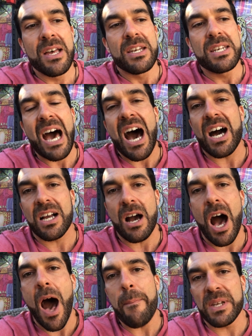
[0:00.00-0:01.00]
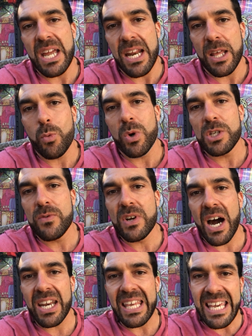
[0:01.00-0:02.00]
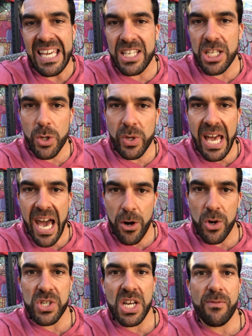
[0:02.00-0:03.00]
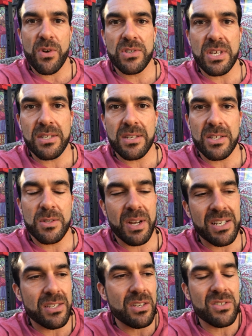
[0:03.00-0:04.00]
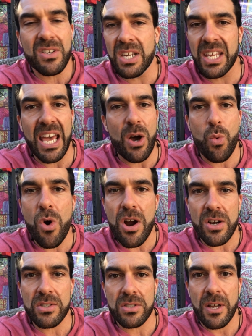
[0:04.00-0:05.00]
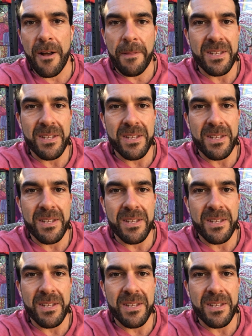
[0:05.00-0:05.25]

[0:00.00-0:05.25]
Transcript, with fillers: not accommodating when you've got in you an energy of resistance because it's just going to get worse.